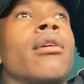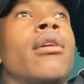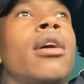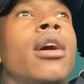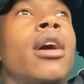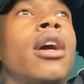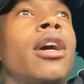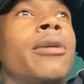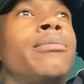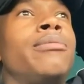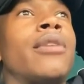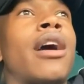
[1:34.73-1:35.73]
I
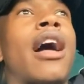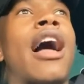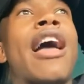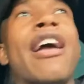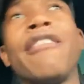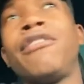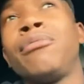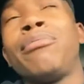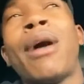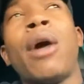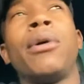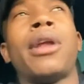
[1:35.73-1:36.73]
have
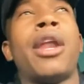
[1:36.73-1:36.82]
empowered.